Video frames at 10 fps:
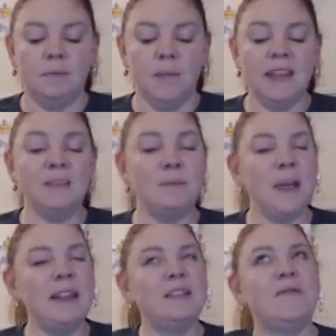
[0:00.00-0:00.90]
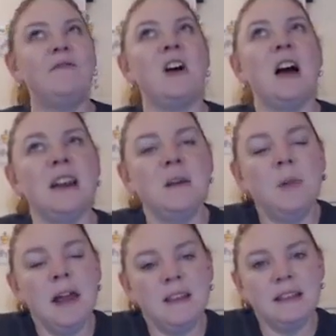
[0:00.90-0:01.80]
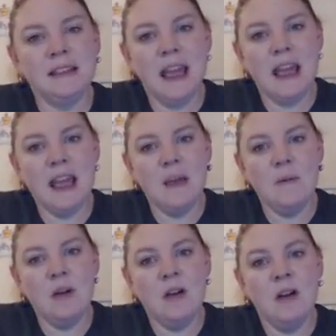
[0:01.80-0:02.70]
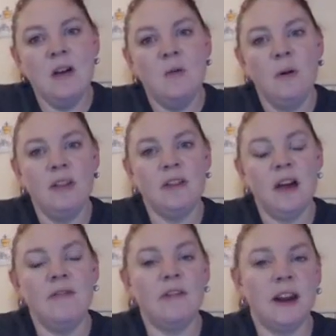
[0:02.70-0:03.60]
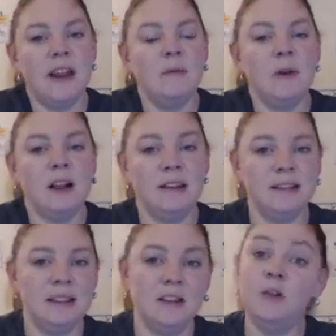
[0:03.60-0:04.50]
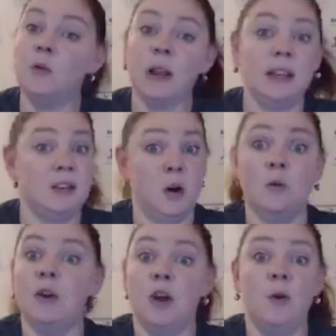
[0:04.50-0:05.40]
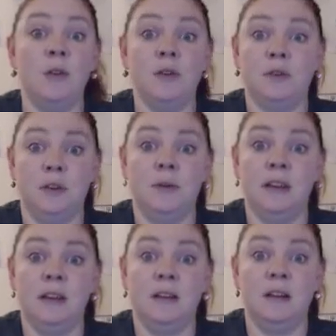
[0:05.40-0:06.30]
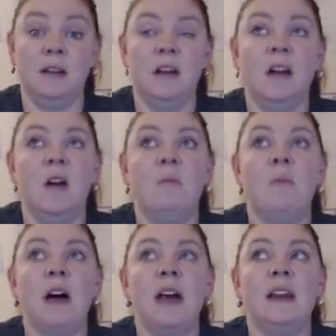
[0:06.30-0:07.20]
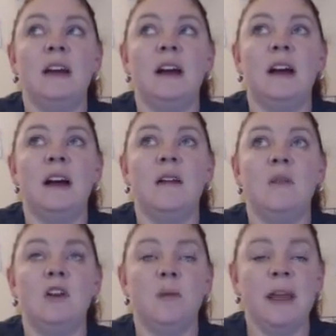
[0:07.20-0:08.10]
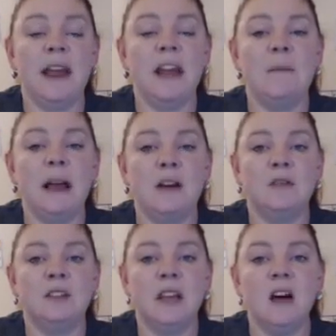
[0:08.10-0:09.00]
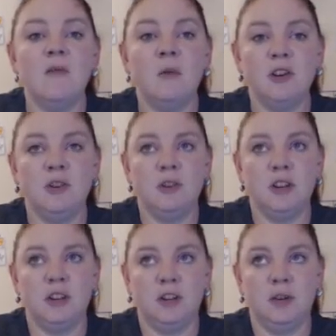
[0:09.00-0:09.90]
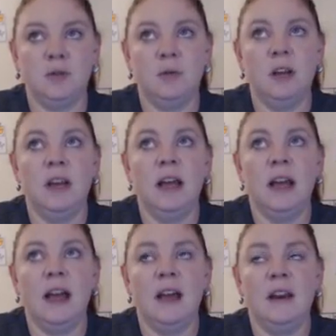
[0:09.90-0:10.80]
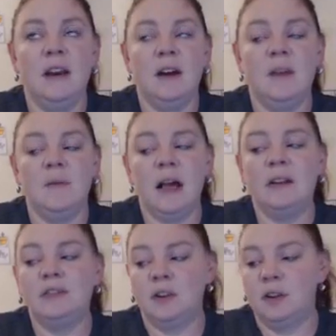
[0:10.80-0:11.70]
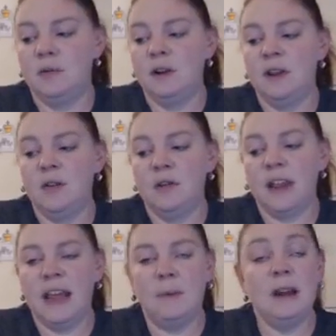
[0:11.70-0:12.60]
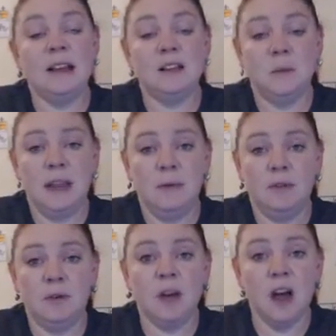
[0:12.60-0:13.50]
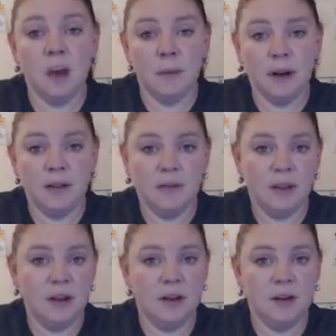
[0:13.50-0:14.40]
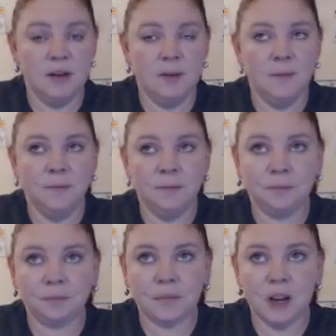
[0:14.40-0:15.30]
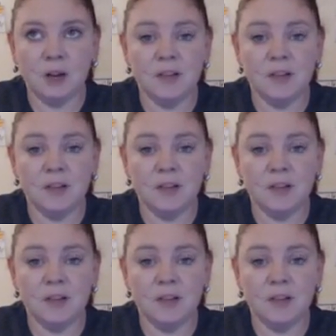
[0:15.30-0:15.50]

it's fun to play this game with a friend because you really don't know what they're doing. But when you're playing it by yourself, what you could do, and I'll show you another game next week with your cup, another thing you could do called